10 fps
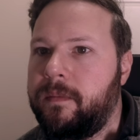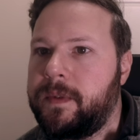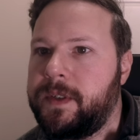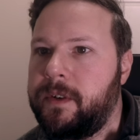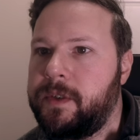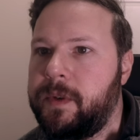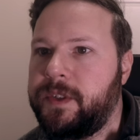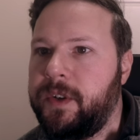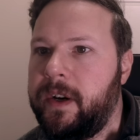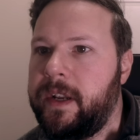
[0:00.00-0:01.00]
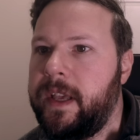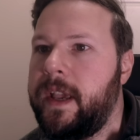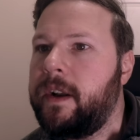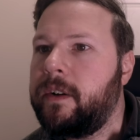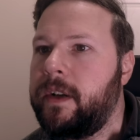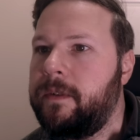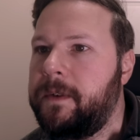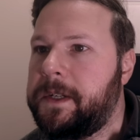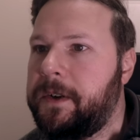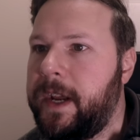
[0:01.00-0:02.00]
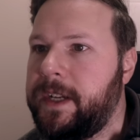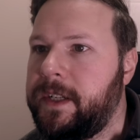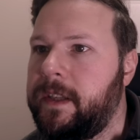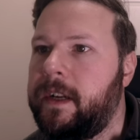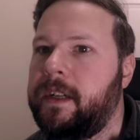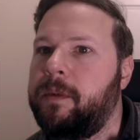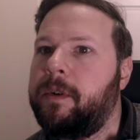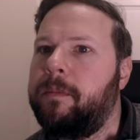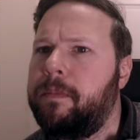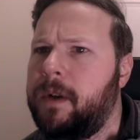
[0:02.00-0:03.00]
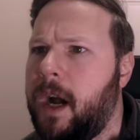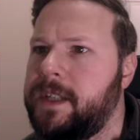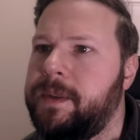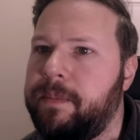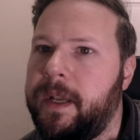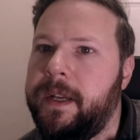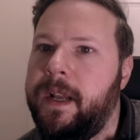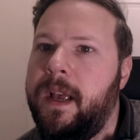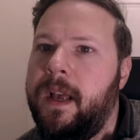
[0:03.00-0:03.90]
So it is with joy and inner invigoration that I can contemplate